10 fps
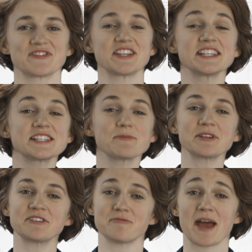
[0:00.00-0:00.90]
The
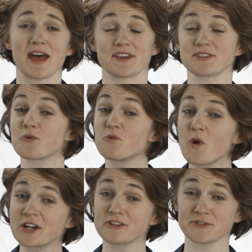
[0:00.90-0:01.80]
discipline of math has a
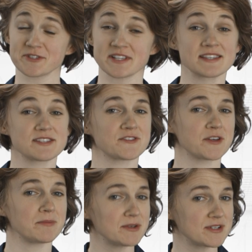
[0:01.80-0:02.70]
wonderful sense of
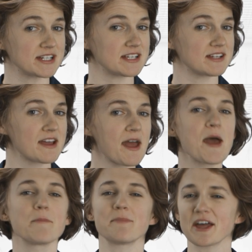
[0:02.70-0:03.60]
community.
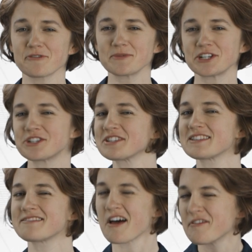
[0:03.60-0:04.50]
Mathematicians
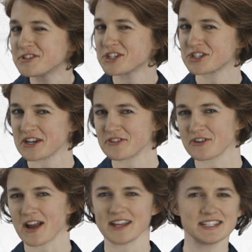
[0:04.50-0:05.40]
love to share
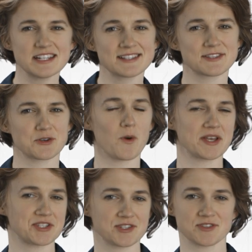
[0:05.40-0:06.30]
their ideas and
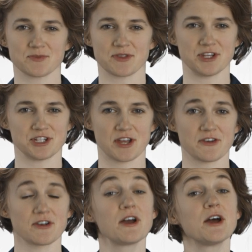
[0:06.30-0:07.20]
questions with each
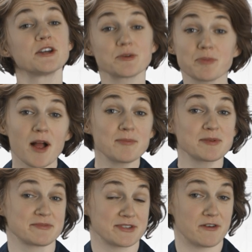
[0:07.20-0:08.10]
other, to
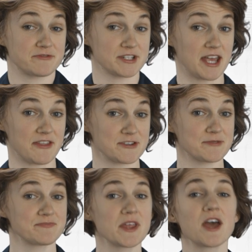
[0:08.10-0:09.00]
problem solve together,
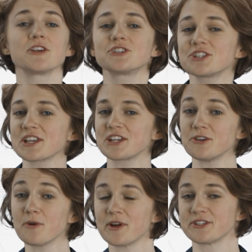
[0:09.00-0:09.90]
just like
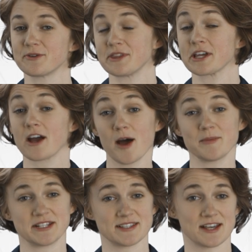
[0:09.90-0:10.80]
you all do in the
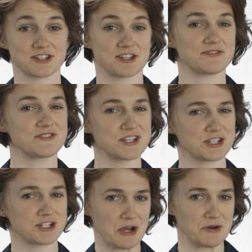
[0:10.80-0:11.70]
comment section of this
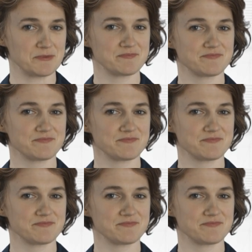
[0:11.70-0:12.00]
show.